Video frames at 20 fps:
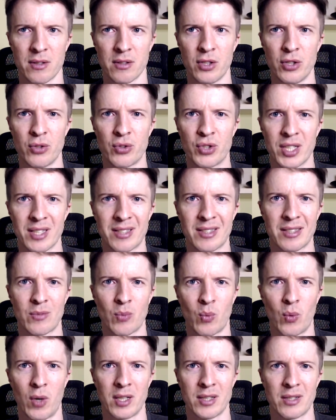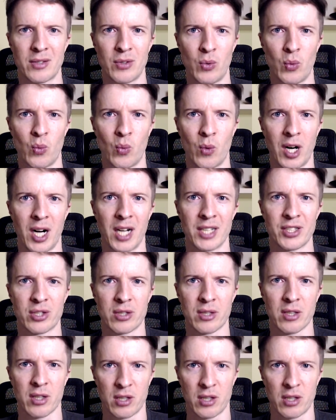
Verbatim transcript: You just want to watch